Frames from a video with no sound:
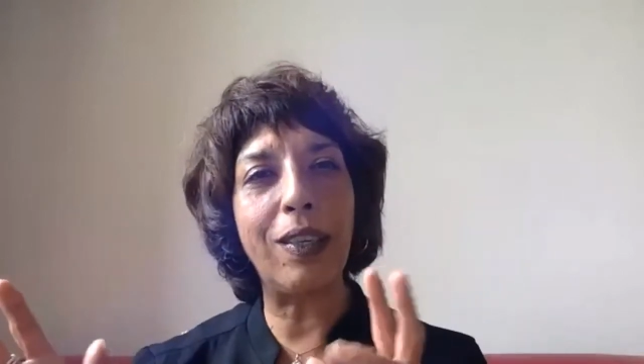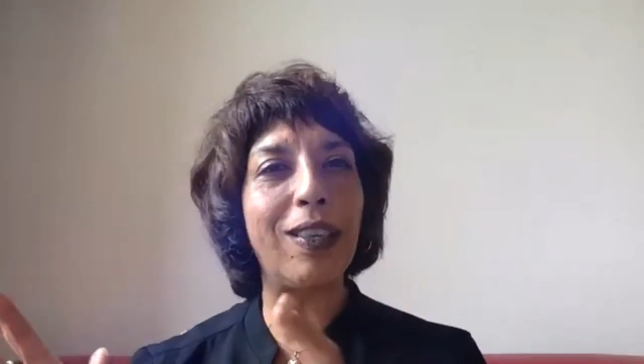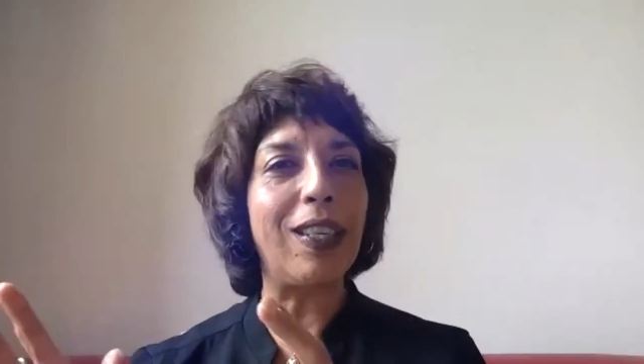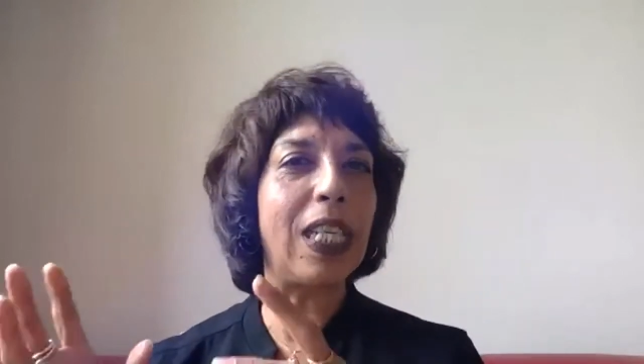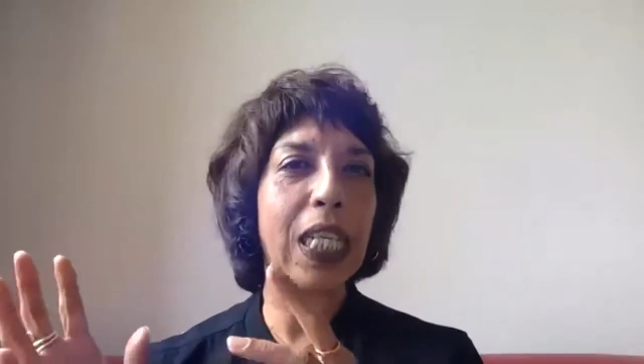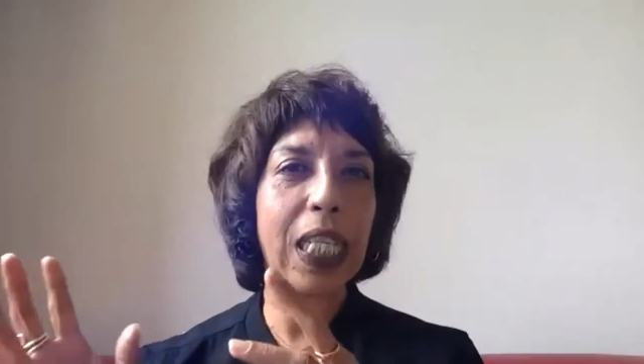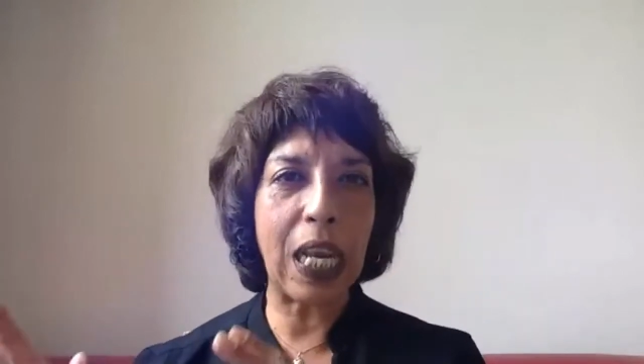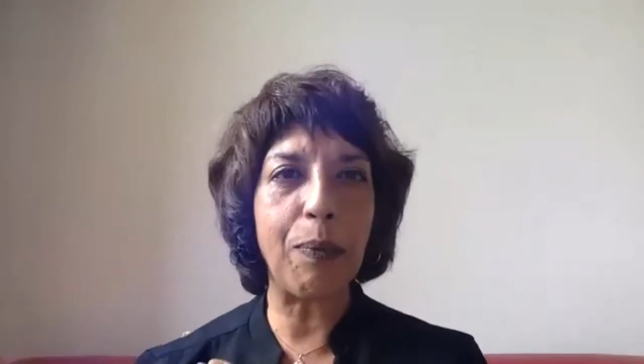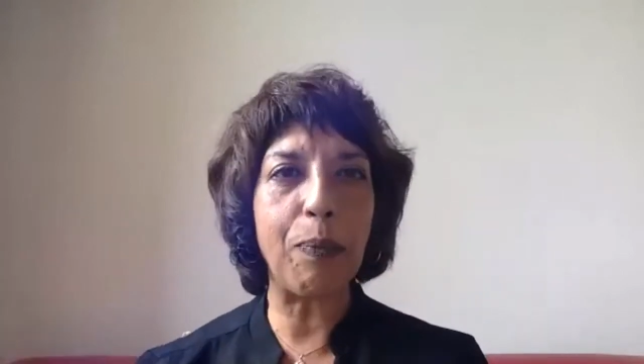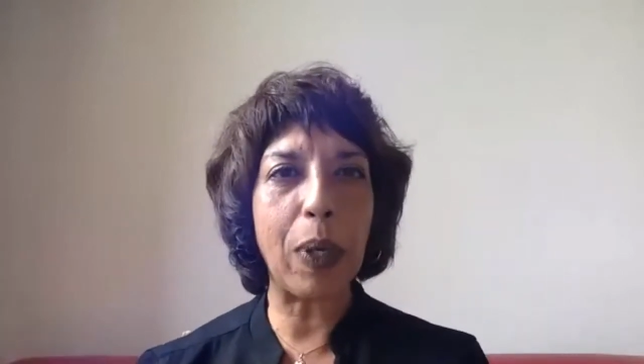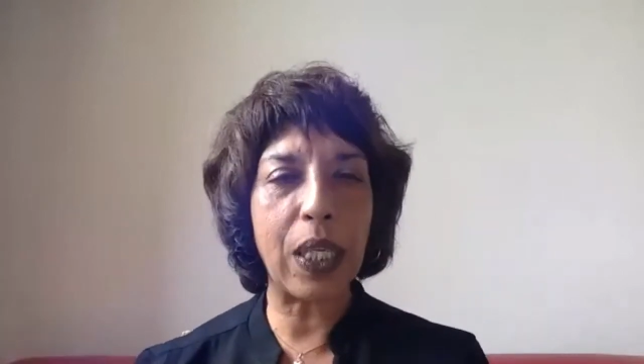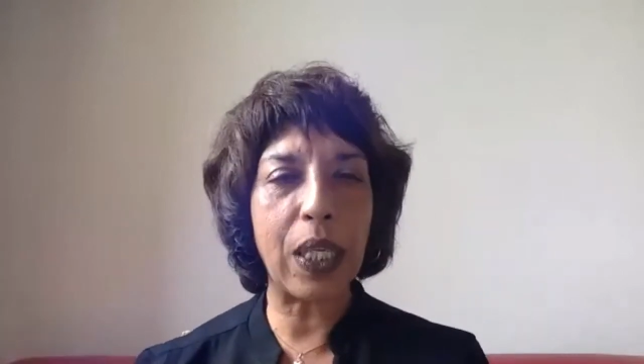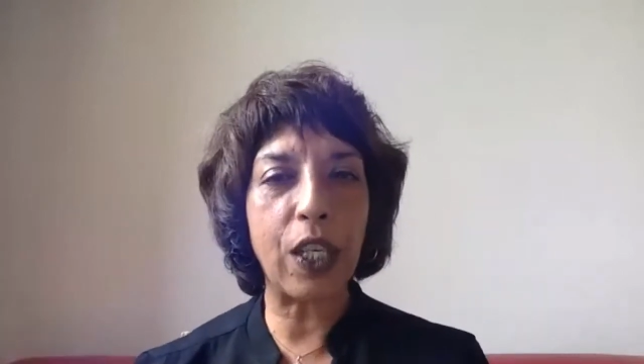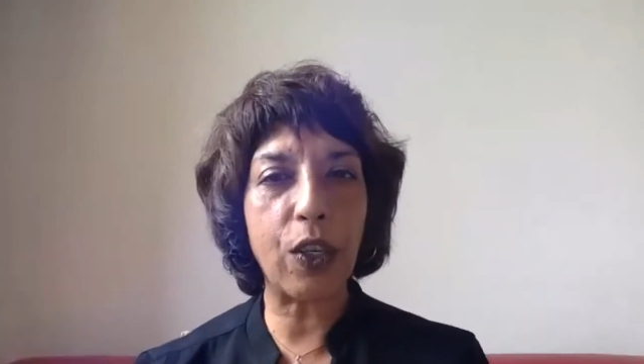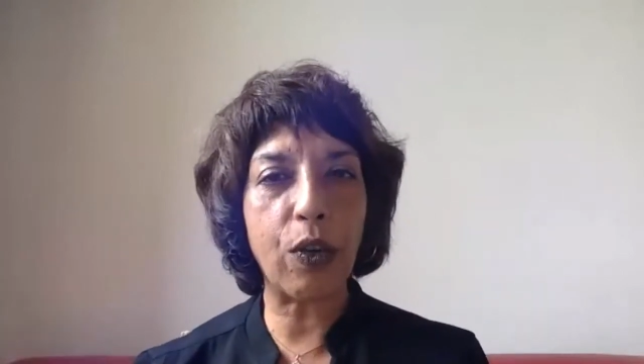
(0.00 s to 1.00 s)

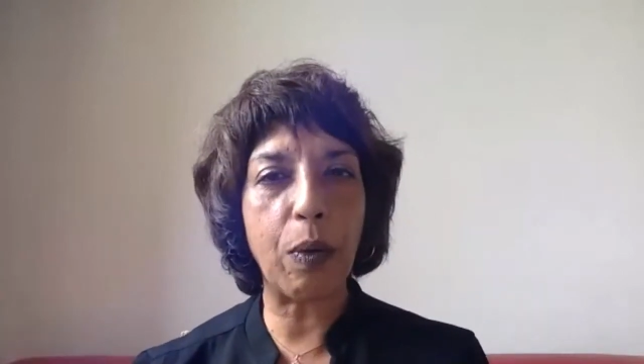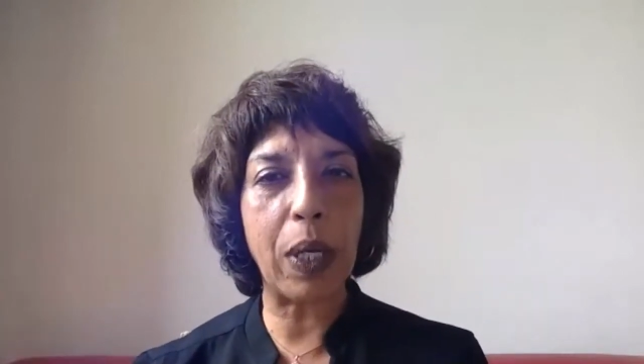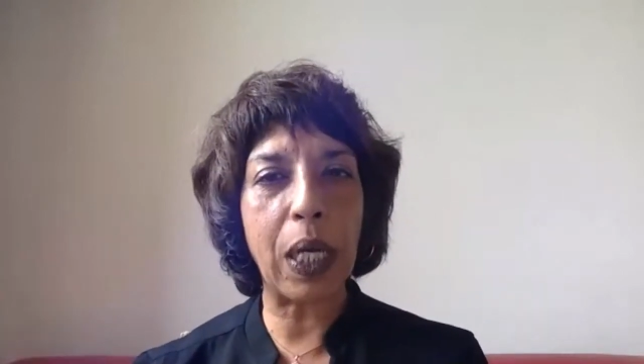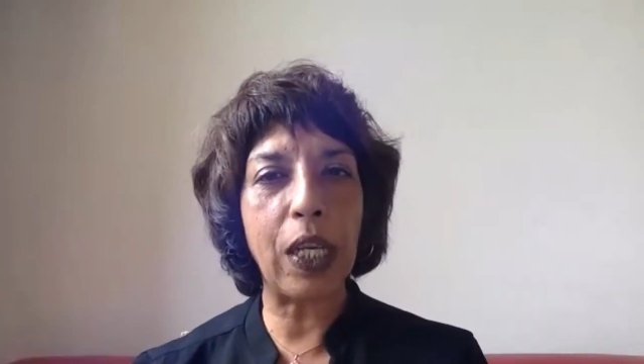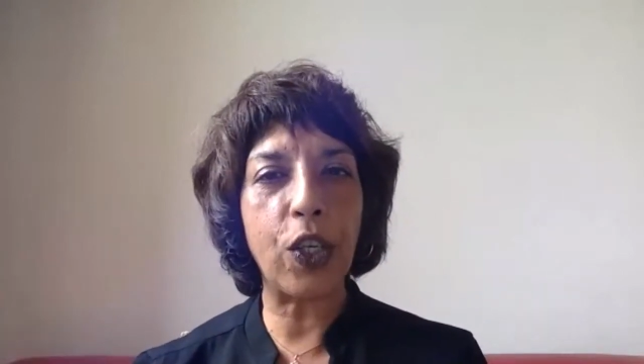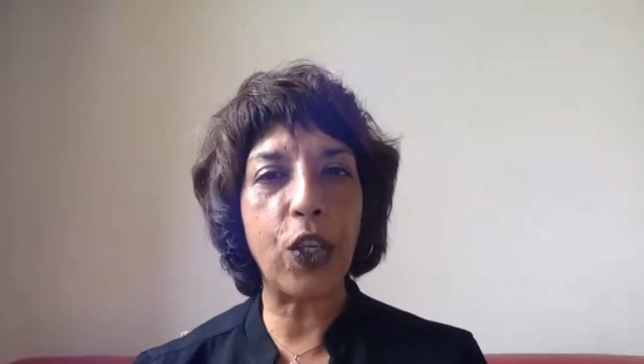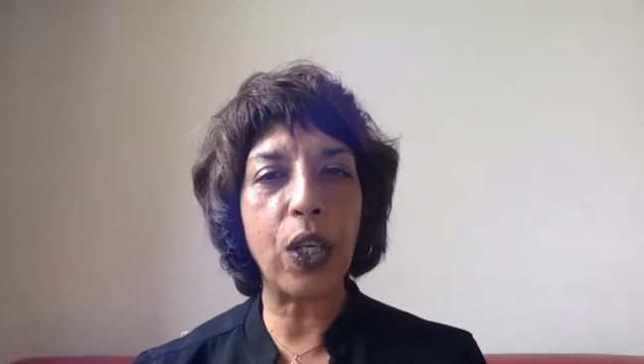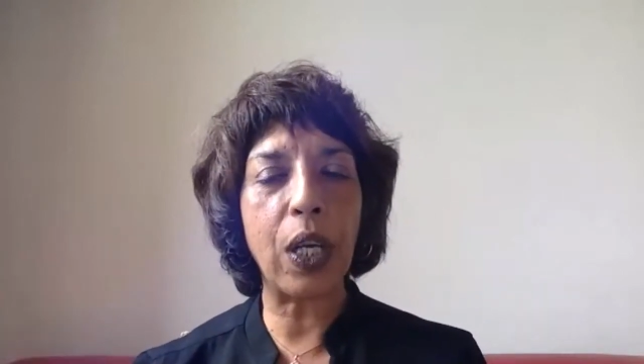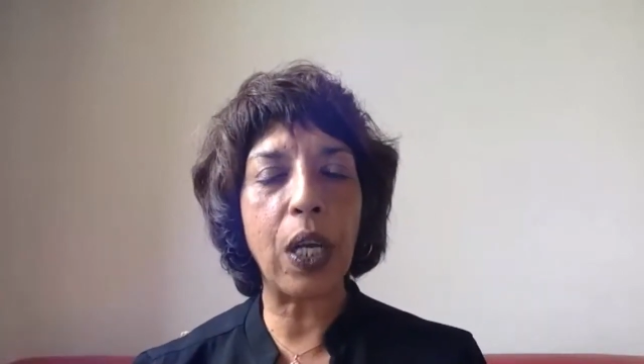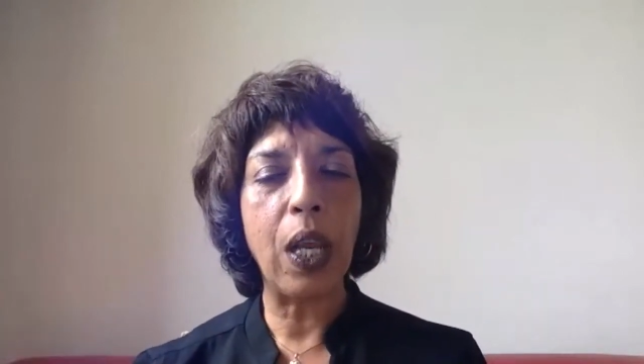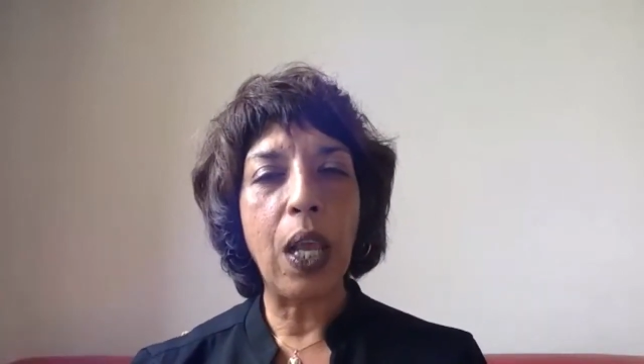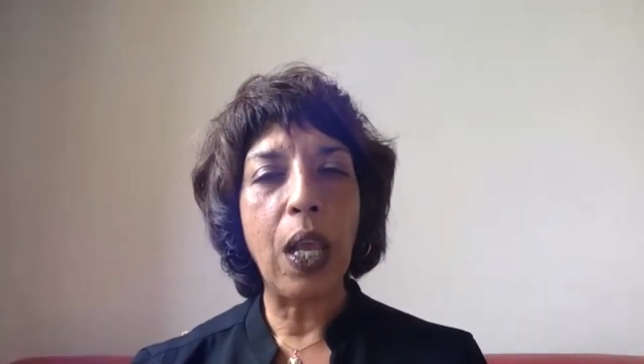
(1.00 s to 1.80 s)
descent-based discrimination